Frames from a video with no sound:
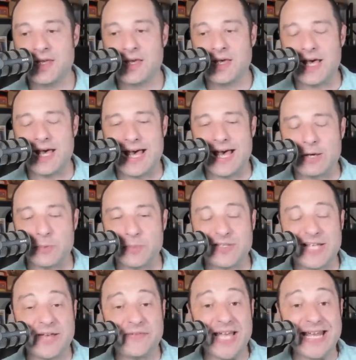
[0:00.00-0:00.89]
Uh, we'll be
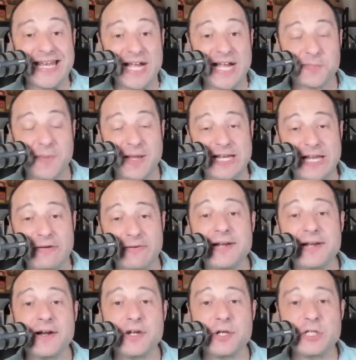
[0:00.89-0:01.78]
live again next Monday
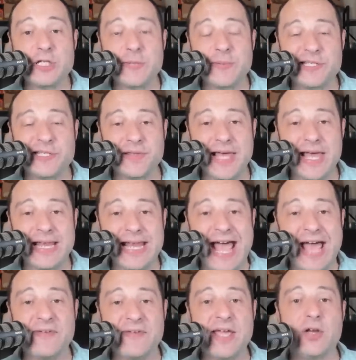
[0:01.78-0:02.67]
right here on YouTube. Until then,
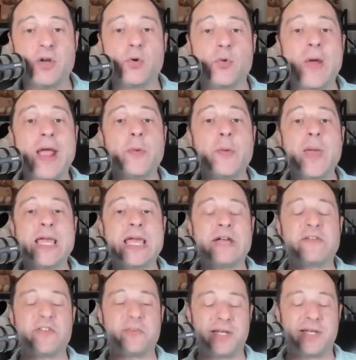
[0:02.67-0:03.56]
have a great week,
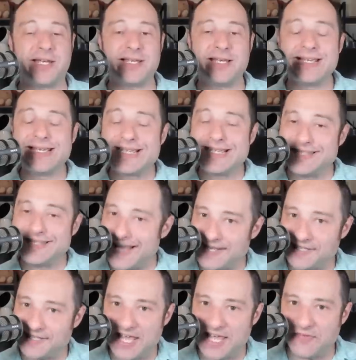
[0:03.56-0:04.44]
everybody.
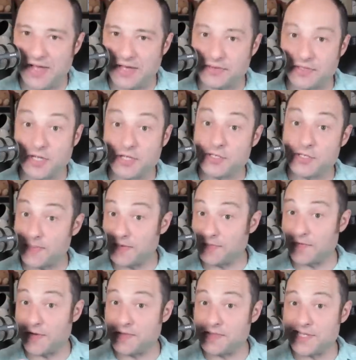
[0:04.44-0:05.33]
Stay safe out there. Do something
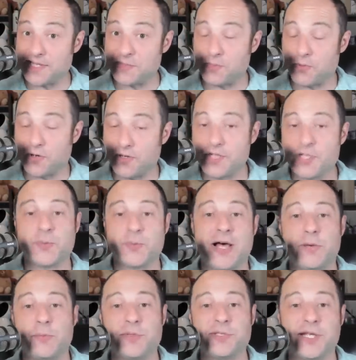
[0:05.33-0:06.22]
fun. That's important as
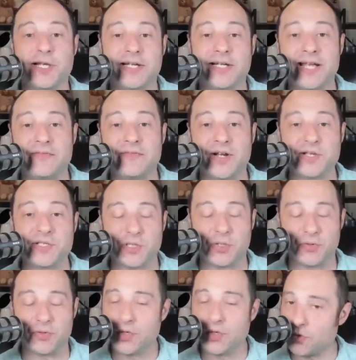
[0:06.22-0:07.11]
well. We'll talk again very
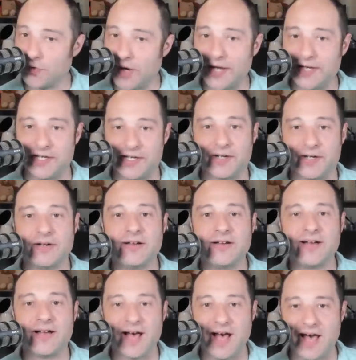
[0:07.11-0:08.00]
soon right here
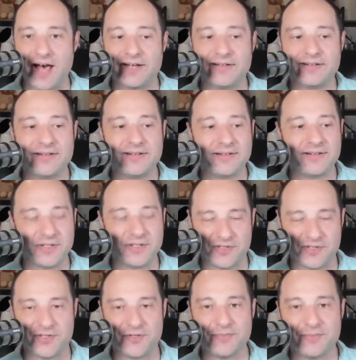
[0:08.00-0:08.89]
on
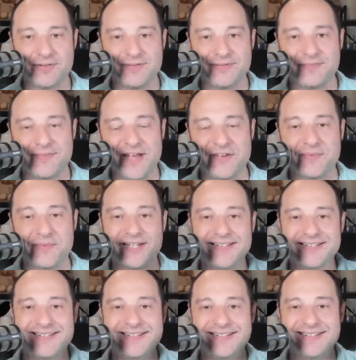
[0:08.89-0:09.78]
YouTube. Bye,
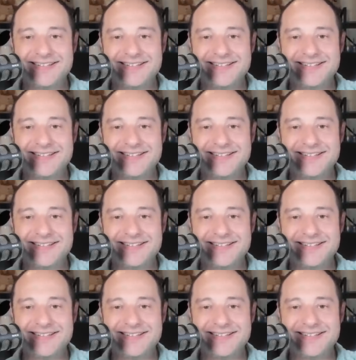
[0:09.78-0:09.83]
everybody.